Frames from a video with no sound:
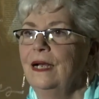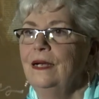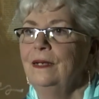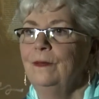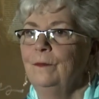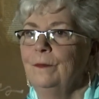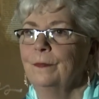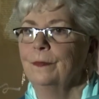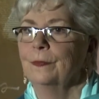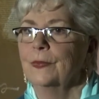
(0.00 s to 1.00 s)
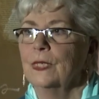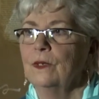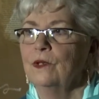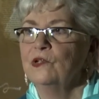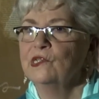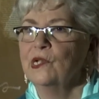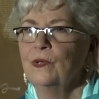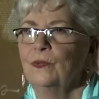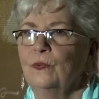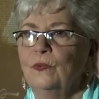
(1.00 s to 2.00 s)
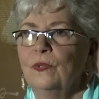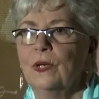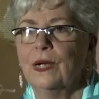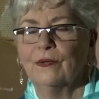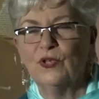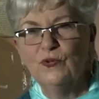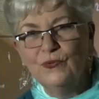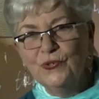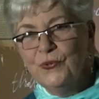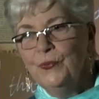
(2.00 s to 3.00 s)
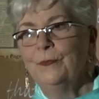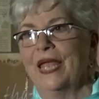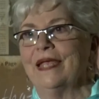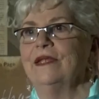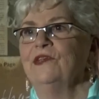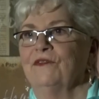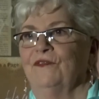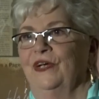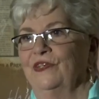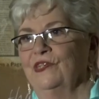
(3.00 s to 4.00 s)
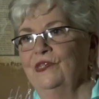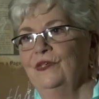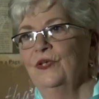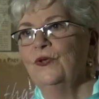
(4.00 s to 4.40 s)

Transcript: Um, so uh, you do make a difference.